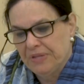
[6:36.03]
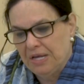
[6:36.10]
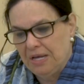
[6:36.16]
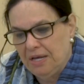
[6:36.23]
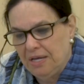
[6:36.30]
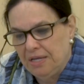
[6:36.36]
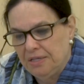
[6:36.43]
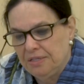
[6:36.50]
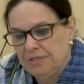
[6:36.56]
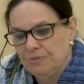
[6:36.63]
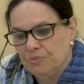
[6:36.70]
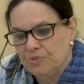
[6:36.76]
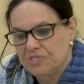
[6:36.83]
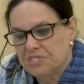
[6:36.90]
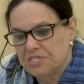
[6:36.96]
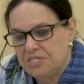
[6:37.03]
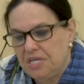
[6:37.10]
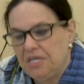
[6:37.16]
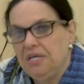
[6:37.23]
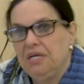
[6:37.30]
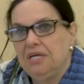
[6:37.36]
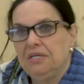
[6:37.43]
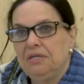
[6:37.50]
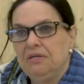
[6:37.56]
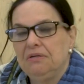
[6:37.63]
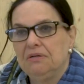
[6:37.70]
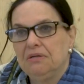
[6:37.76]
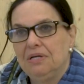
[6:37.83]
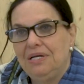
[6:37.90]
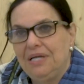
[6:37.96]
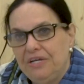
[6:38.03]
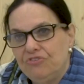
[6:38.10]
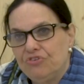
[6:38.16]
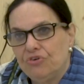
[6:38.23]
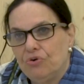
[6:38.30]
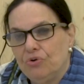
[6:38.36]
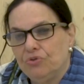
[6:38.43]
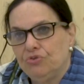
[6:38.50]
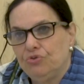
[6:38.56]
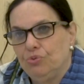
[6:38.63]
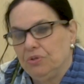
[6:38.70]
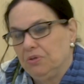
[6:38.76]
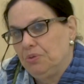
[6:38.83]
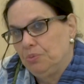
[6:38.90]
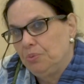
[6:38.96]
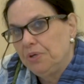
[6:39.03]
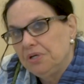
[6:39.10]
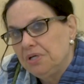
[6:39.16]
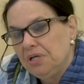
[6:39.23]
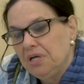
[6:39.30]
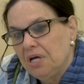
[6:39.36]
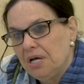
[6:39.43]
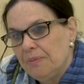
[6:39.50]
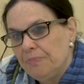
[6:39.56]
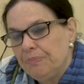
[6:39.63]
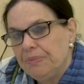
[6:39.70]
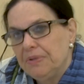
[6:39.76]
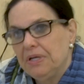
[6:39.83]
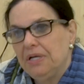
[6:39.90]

and was taken later on to a working camp,